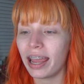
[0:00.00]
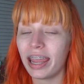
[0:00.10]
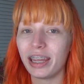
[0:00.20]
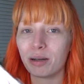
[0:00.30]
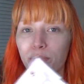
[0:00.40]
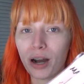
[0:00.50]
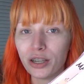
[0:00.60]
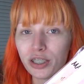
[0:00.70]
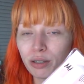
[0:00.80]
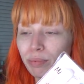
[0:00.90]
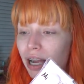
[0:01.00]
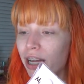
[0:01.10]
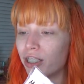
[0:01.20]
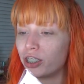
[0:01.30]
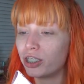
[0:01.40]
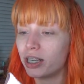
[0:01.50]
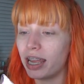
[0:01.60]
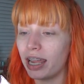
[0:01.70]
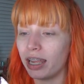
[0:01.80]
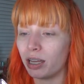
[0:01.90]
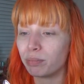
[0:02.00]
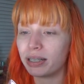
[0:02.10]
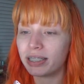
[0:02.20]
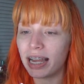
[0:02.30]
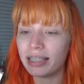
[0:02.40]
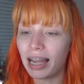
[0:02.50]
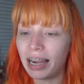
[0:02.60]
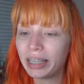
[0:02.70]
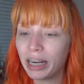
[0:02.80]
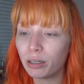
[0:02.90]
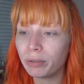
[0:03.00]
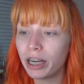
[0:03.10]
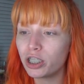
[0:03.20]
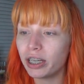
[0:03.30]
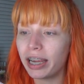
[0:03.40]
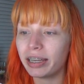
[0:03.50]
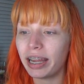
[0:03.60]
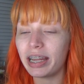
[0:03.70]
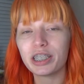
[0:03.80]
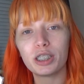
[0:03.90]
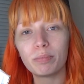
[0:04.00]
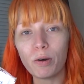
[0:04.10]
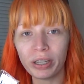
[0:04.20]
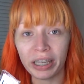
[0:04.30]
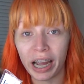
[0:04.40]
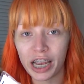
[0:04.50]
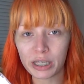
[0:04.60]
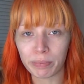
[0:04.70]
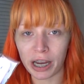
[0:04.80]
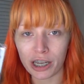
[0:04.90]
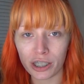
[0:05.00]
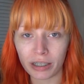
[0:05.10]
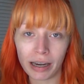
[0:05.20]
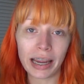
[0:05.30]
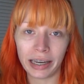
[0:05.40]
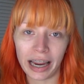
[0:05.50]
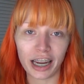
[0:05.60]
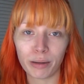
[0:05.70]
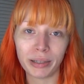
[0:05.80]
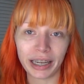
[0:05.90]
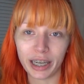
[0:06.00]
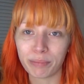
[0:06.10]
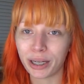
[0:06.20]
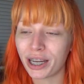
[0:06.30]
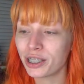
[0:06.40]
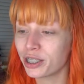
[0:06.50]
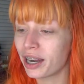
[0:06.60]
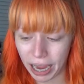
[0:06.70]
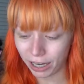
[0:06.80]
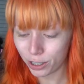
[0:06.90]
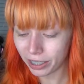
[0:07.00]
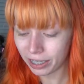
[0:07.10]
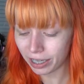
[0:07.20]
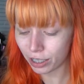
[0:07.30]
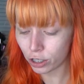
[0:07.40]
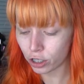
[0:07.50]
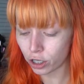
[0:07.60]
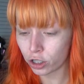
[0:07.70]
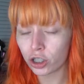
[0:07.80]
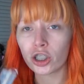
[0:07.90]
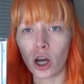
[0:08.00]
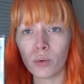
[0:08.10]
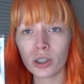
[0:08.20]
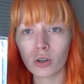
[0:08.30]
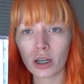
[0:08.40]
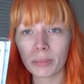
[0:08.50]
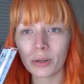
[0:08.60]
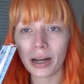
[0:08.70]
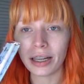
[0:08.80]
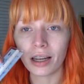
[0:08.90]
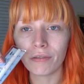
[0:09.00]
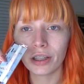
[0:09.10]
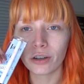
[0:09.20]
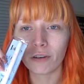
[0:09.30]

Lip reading: a bronzer brush, a precise eyeliner brush, and a smoky eyes brush, aka a blending brush. The packaging is so adorable. I love the